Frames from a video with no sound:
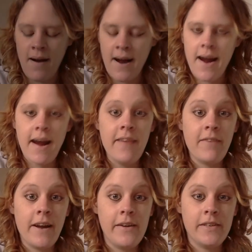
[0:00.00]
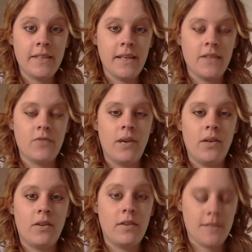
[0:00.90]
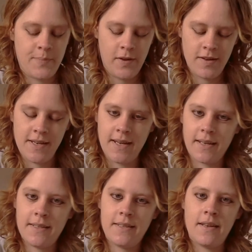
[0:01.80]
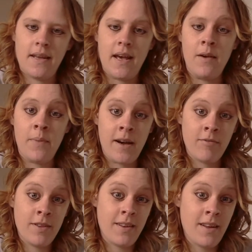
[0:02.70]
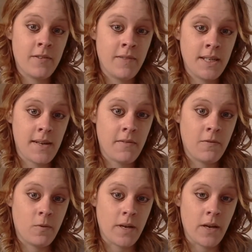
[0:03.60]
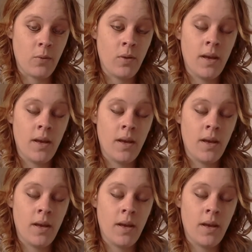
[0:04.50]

Hey folks, it's Road Dog Does Politics, back with another video for you.